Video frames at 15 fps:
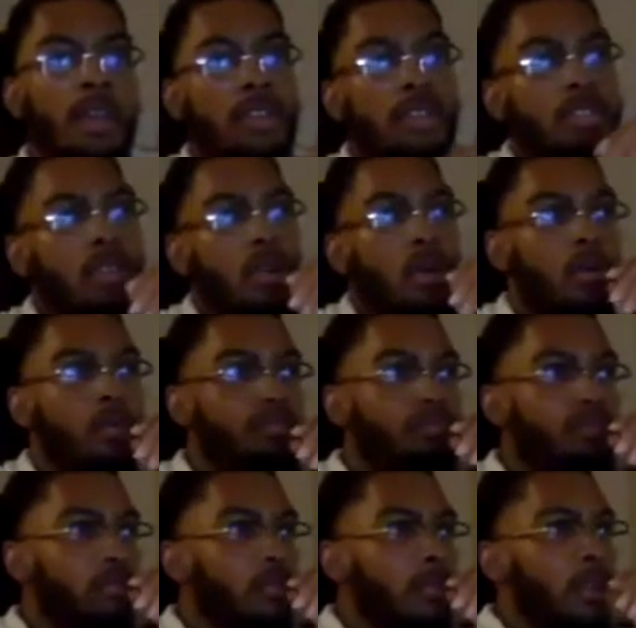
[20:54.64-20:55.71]
So
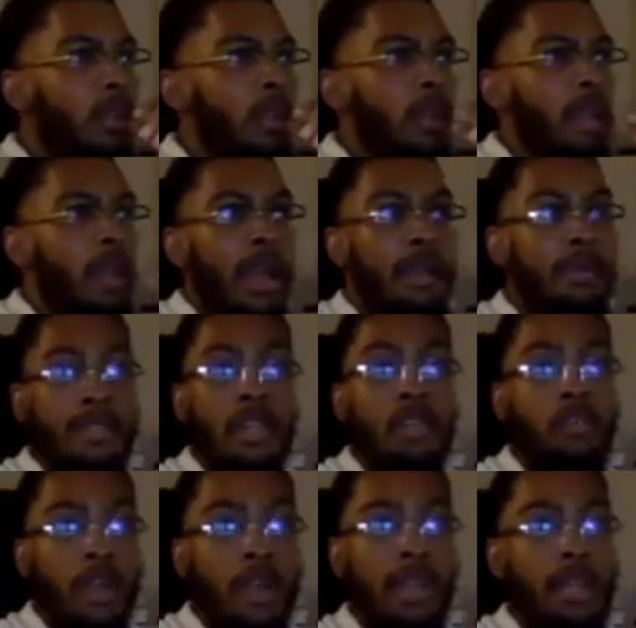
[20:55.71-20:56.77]
I'm
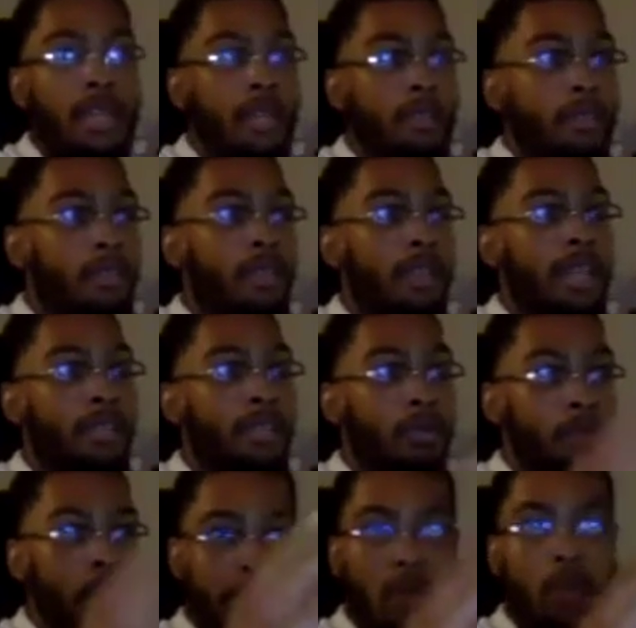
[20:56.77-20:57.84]
still writing like
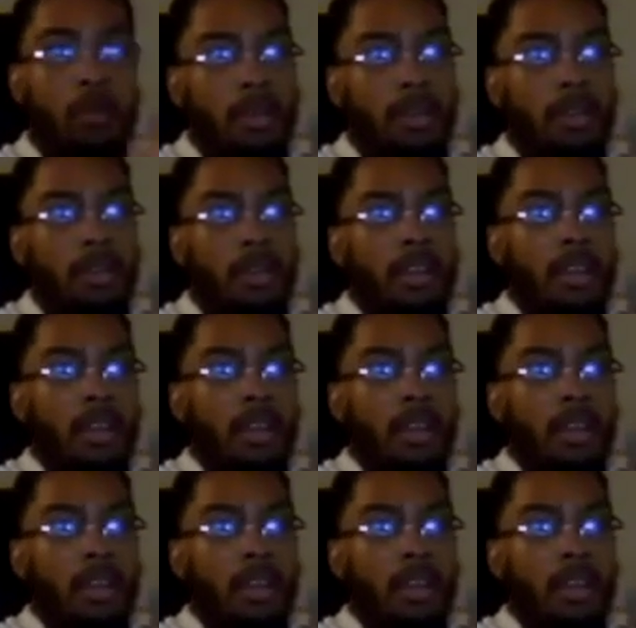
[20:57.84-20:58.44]
the big one,